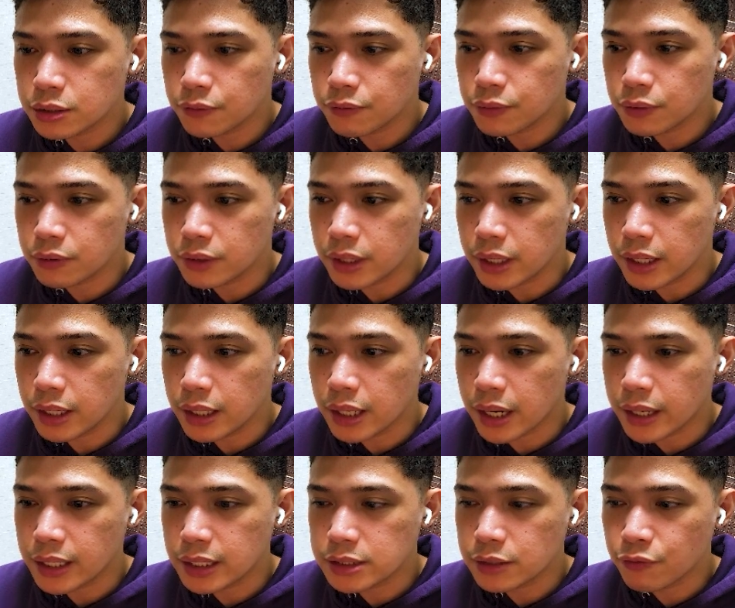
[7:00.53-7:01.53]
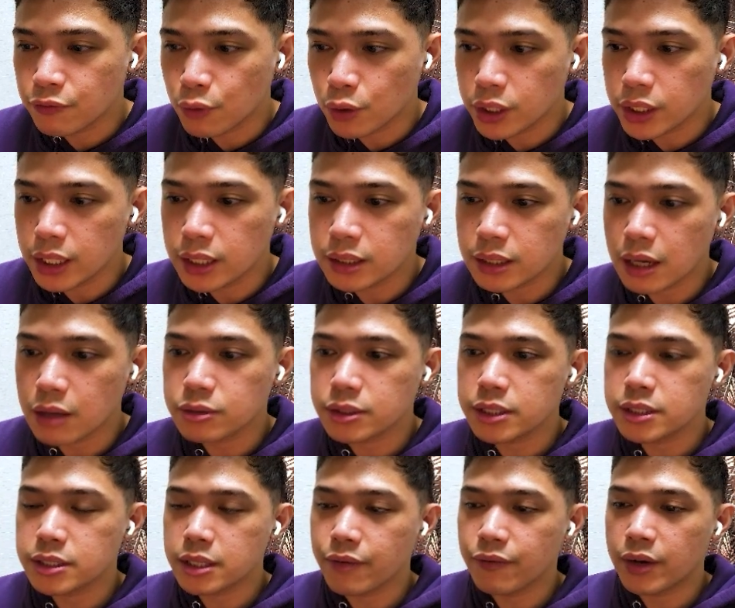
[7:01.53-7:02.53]
of today ay nasa
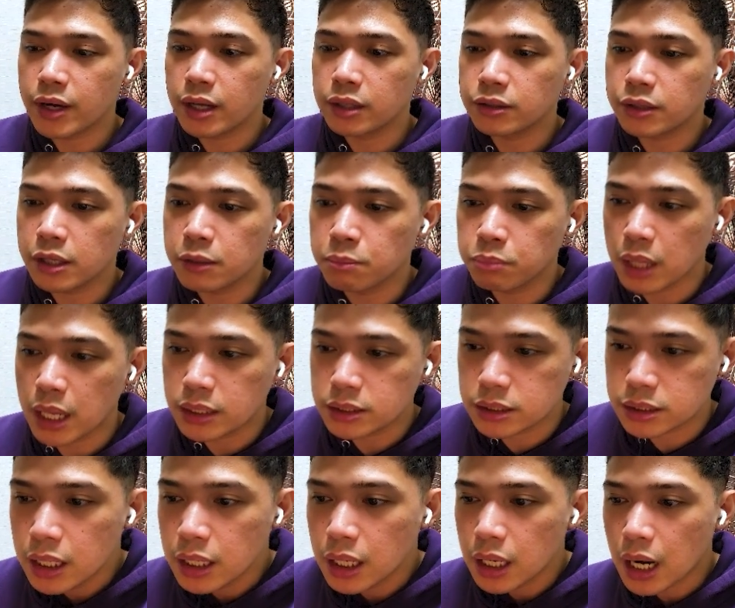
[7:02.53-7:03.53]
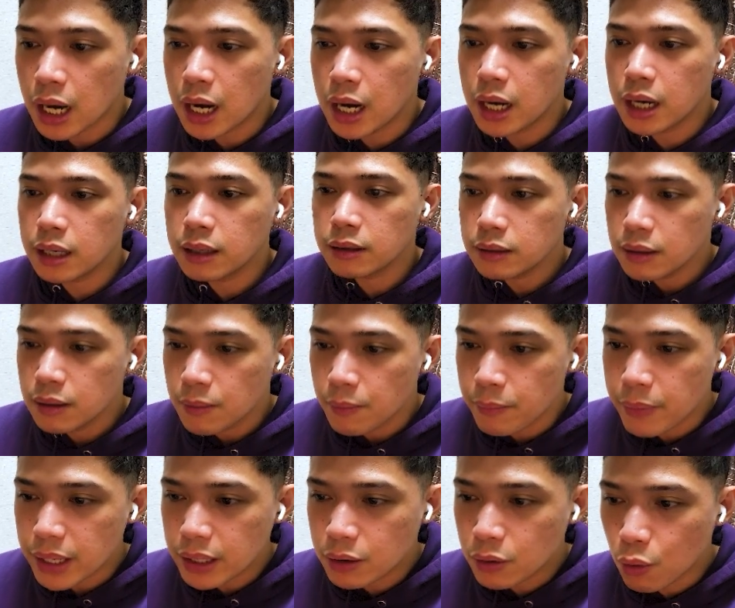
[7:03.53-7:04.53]
14,700 plus ang
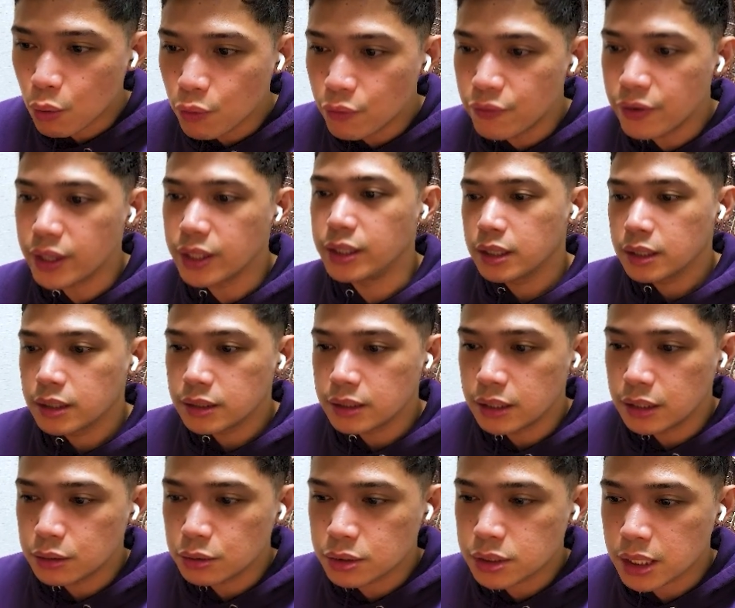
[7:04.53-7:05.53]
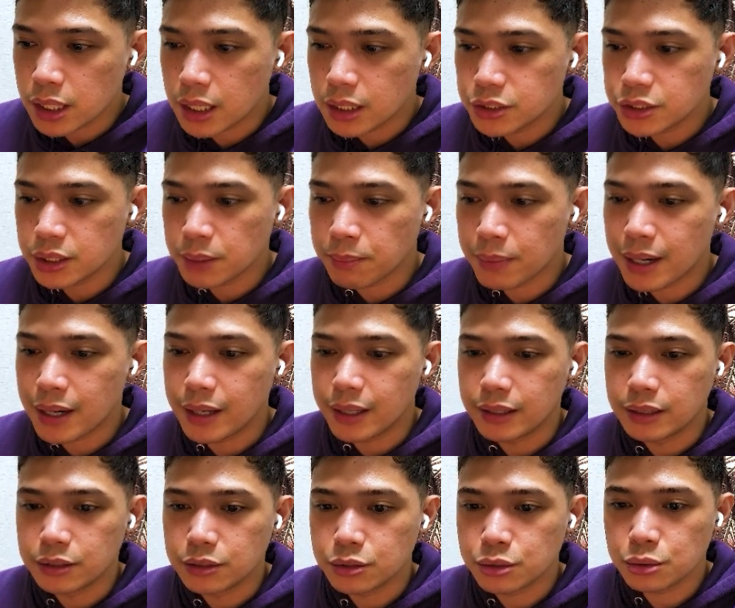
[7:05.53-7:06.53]
may COVID dito sa Japan.
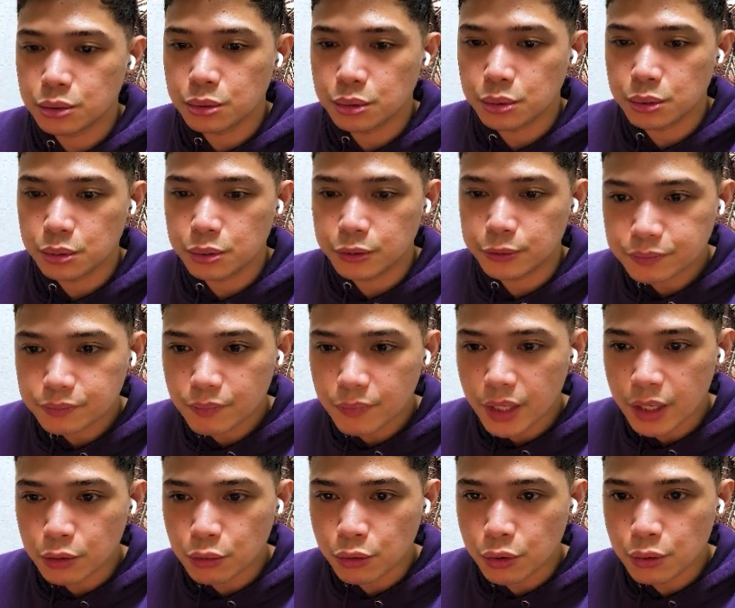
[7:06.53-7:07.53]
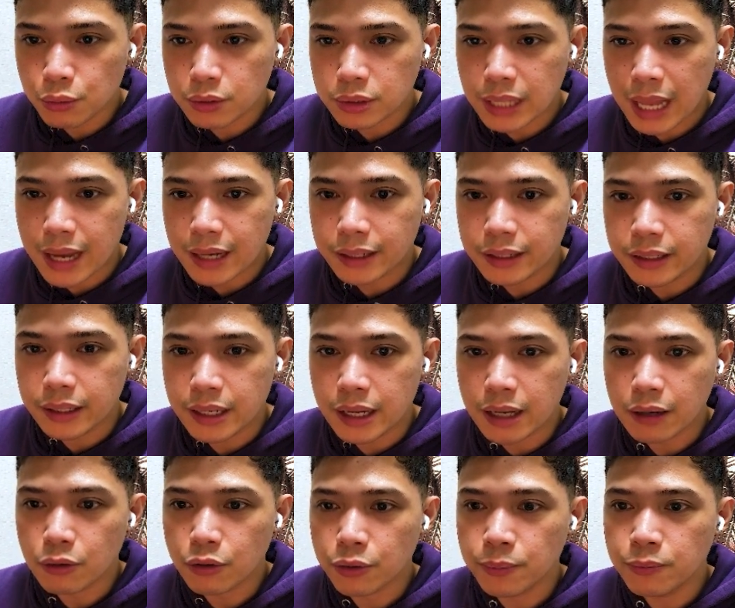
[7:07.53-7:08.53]
So ito yung tally
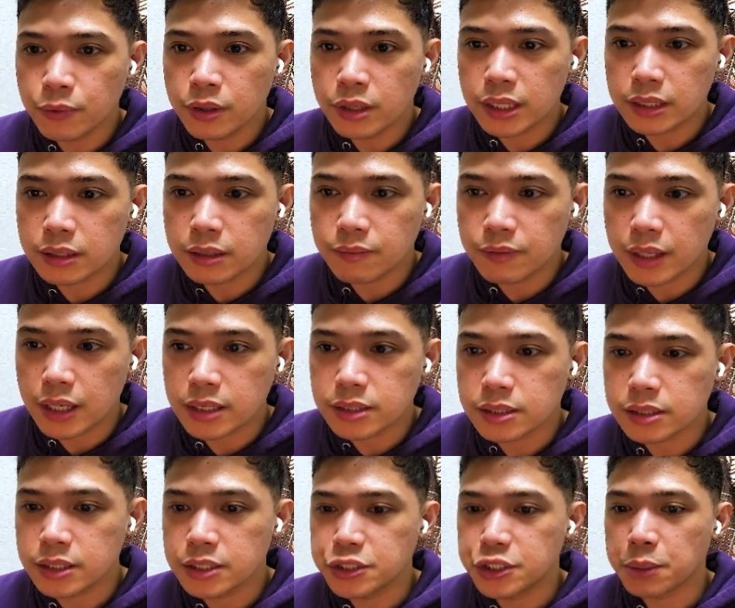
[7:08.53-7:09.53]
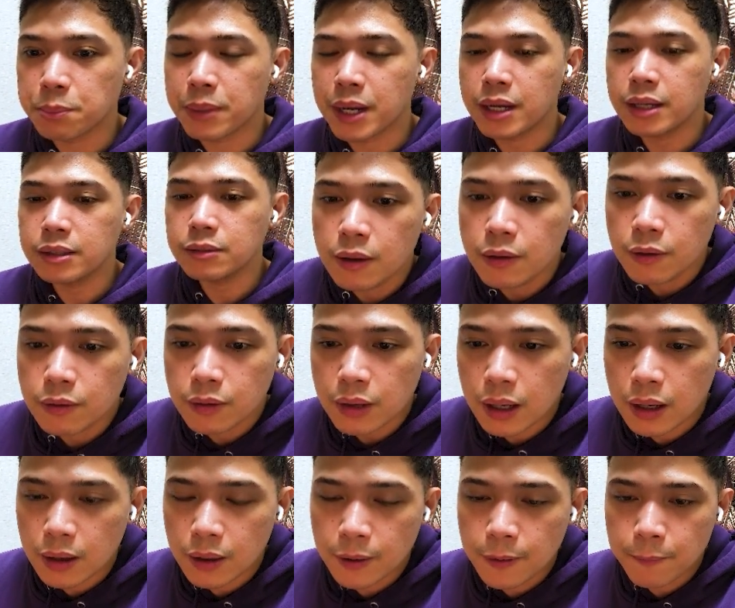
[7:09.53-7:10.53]
nila, cumulative cases in Japan,
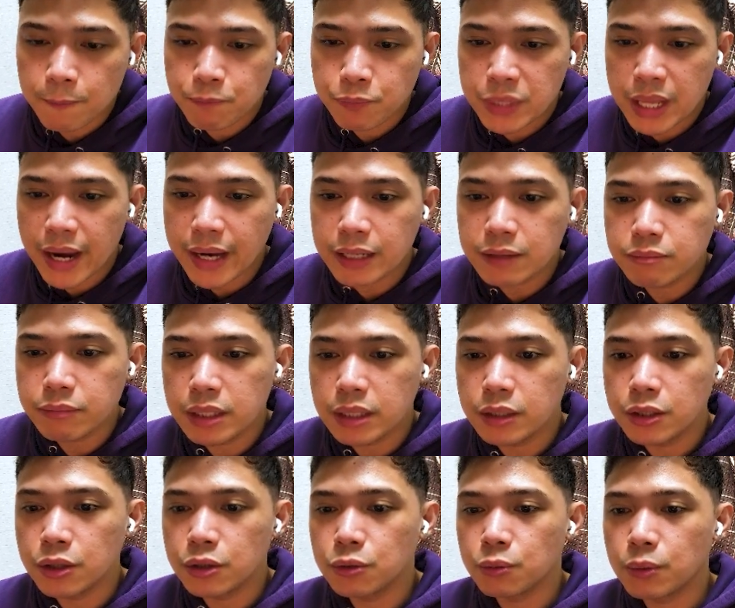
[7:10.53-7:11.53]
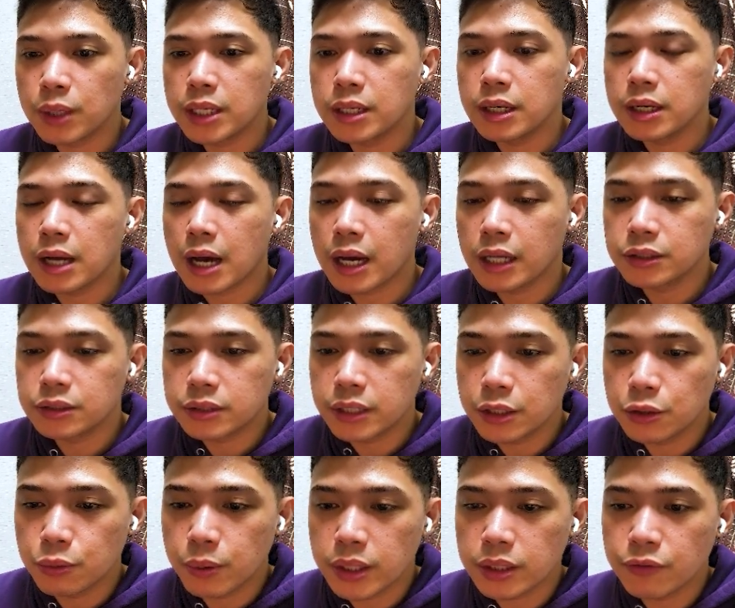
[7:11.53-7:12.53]

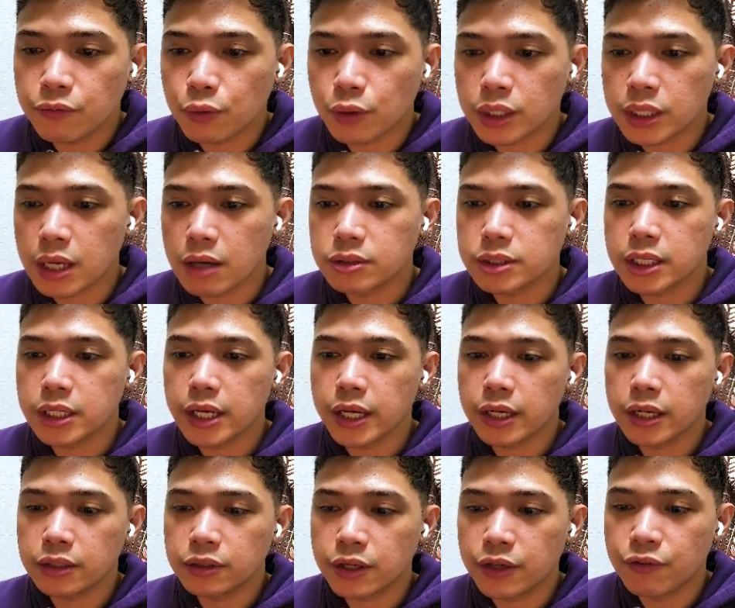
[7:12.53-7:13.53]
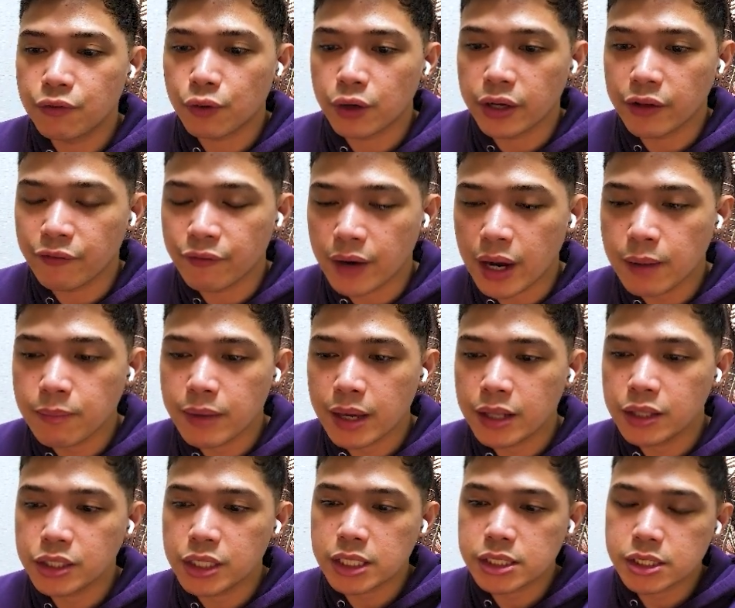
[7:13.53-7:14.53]
9,124,945,
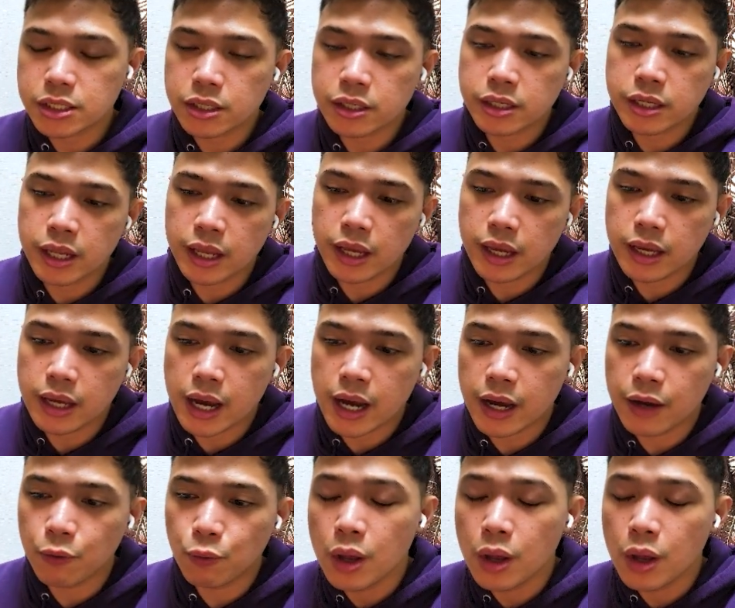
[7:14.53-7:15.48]
and yesterday ay